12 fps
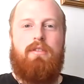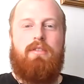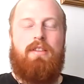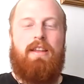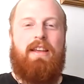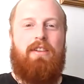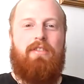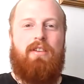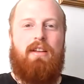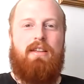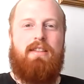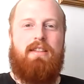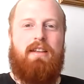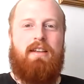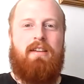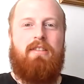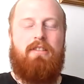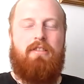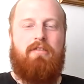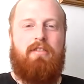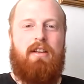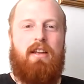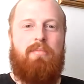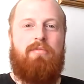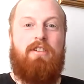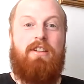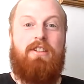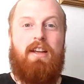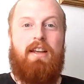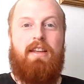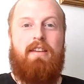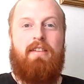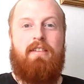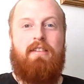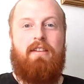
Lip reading: So thank you for listening. I really appreciate